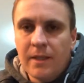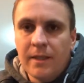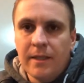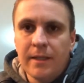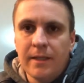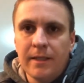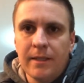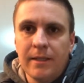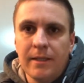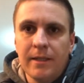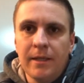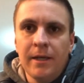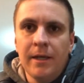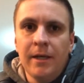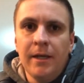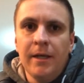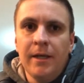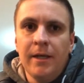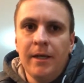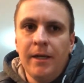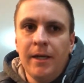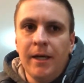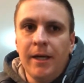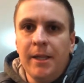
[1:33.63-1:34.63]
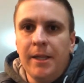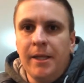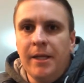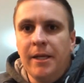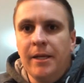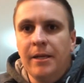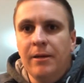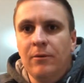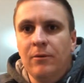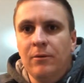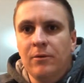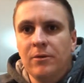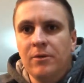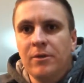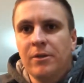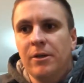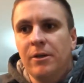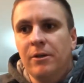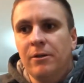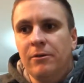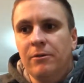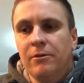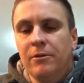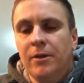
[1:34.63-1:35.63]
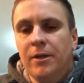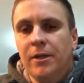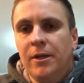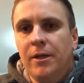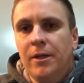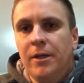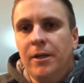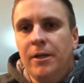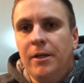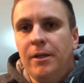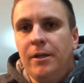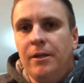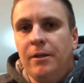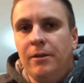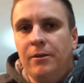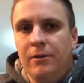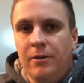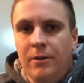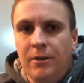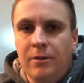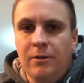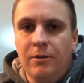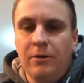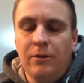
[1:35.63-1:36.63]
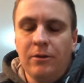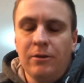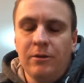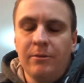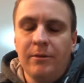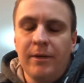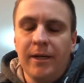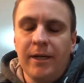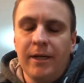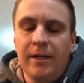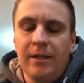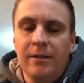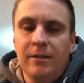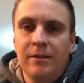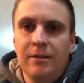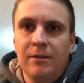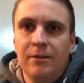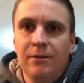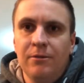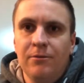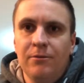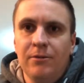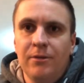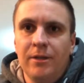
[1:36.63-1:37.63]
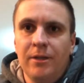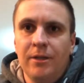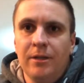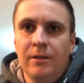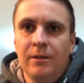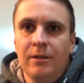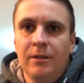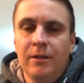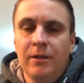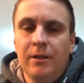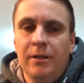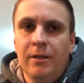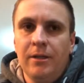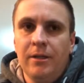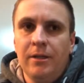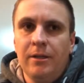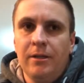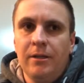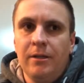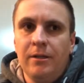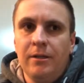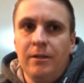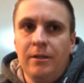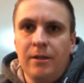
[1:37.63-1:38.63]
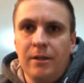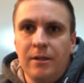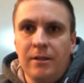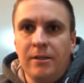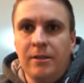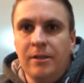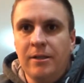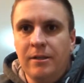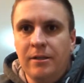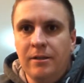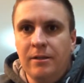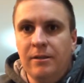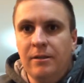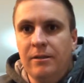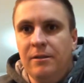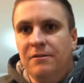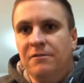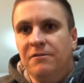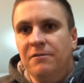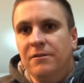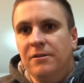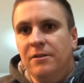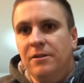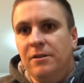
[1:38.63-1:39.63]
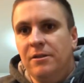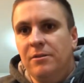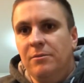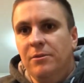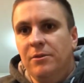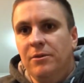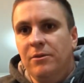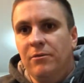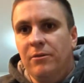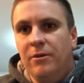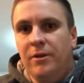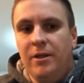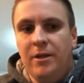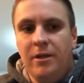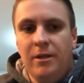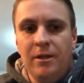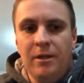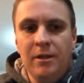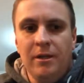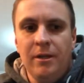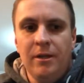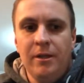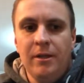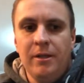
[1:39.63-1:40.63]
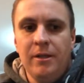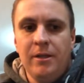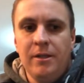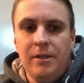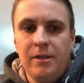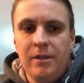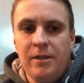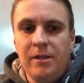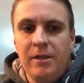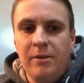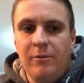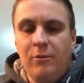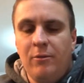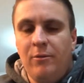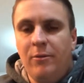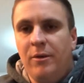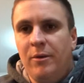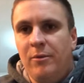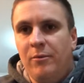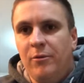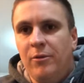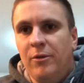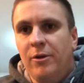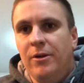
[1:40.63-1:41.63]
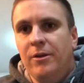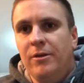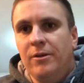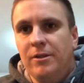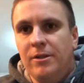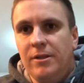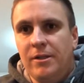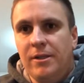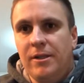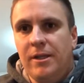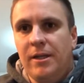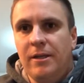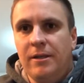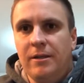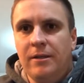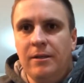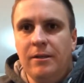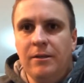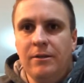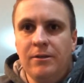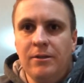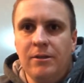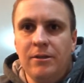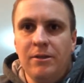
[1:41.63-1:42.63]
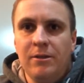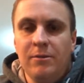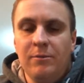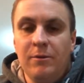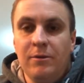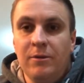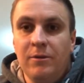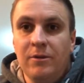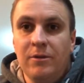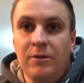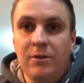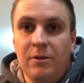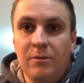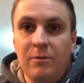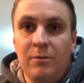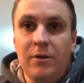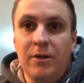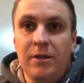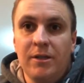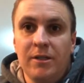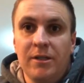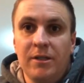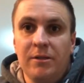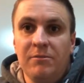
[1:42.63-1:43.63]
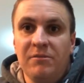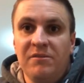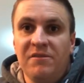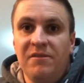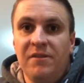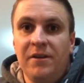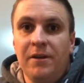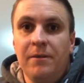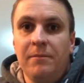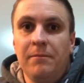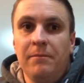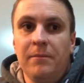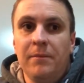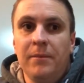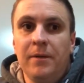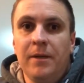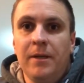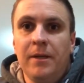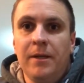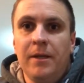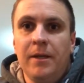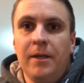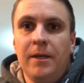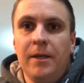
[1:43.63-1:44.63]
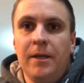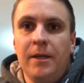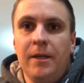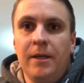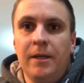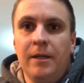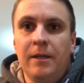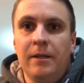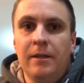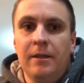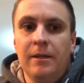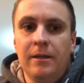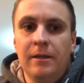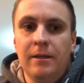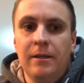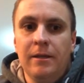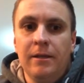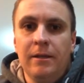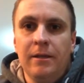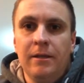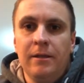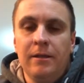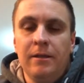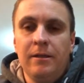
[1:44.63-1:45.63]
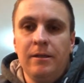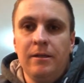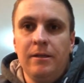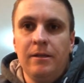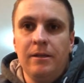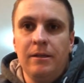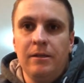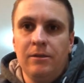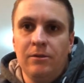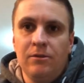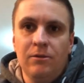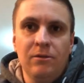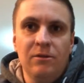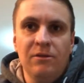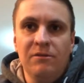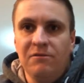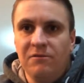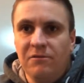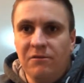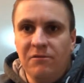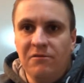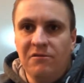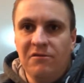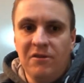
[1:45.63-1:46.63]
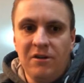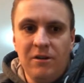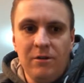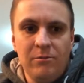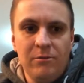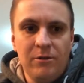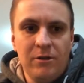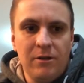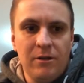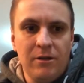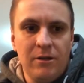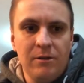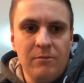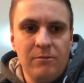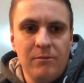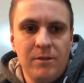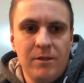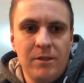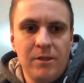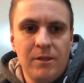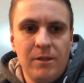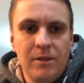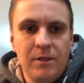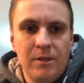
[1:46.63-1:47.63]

And then also, he talked about consider the differences between semimembranosus, tendinosus, but also biceps fem, in that they're two different fibre types.